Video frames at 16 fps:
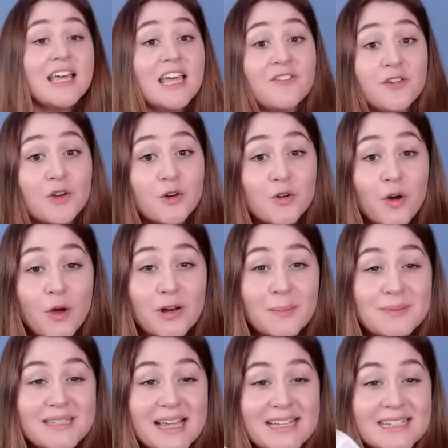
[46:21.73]
If your
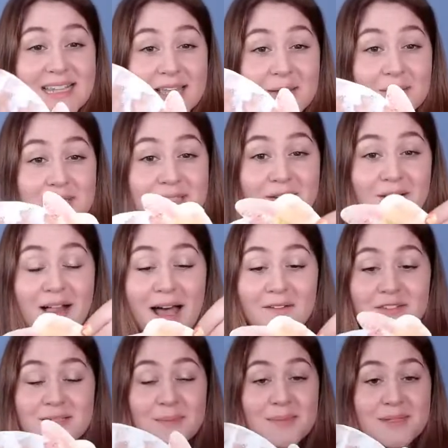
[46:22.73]
grown-up says that you still
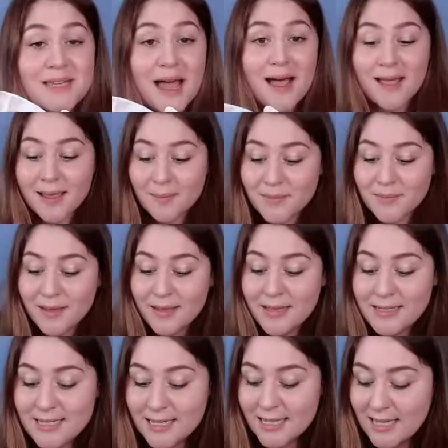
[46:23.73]
have some time
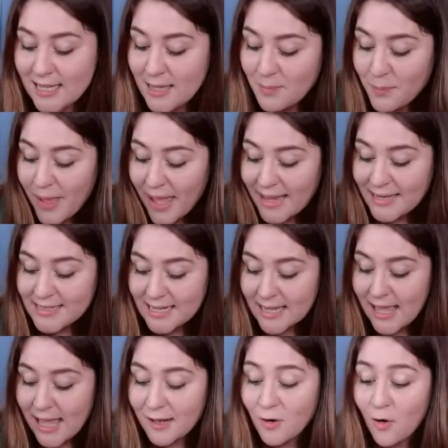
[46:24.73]
to keep
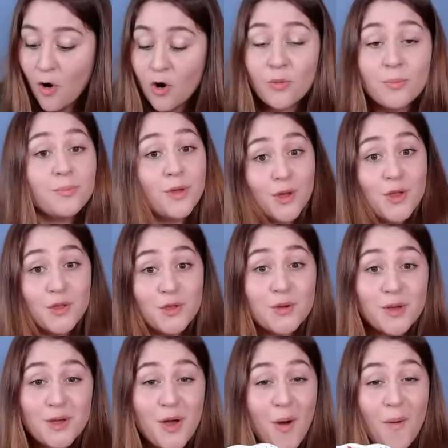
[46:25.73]
painting at home,
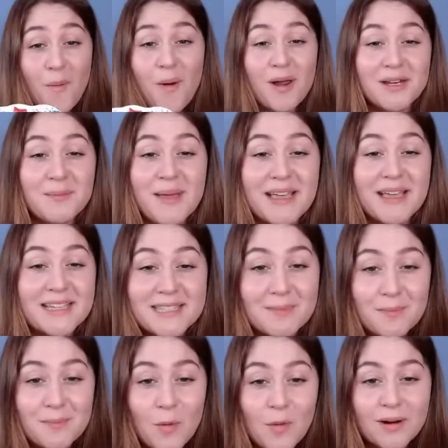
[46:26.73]
you can go on and make
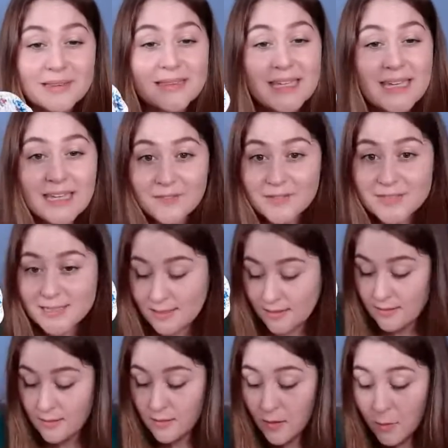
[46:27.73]
some more leaves.
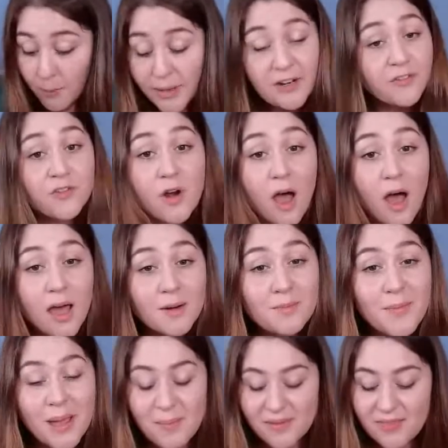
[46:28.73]
But if
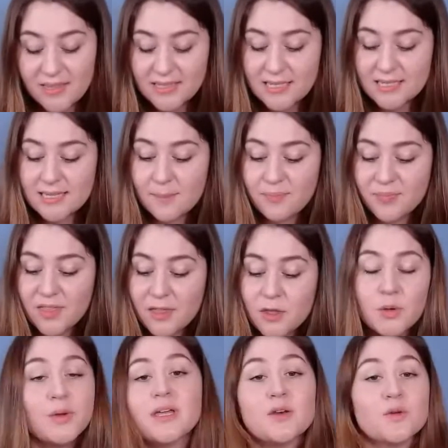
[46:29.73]
not, maybe this is
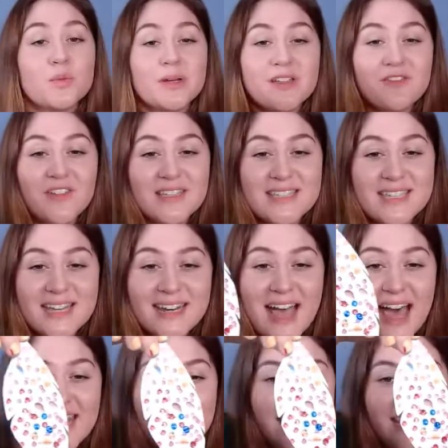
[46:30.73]
something you can revisit
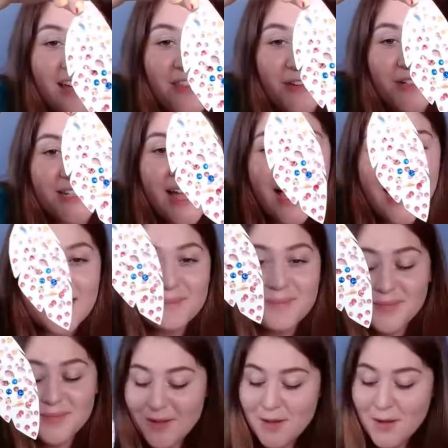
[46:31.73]
at another
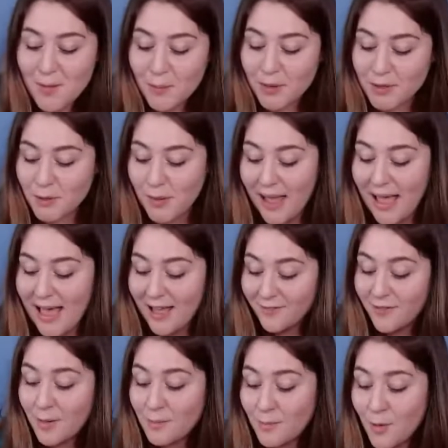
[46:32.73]
time when you
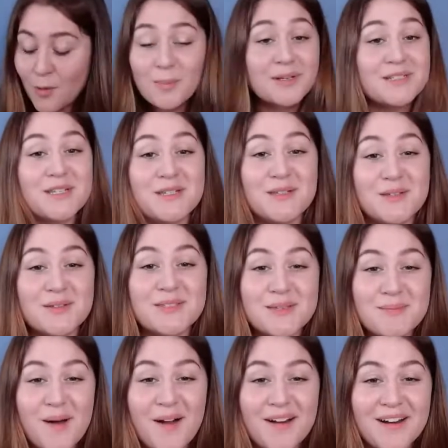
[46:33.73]
have a moment to do
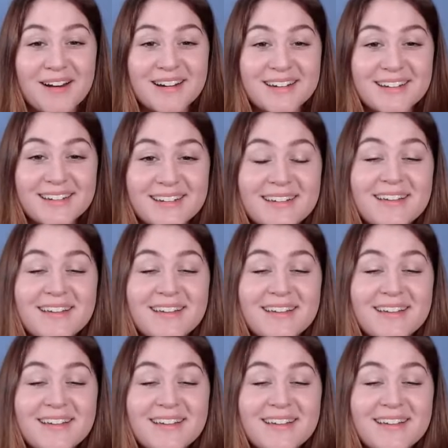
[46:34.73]
some art.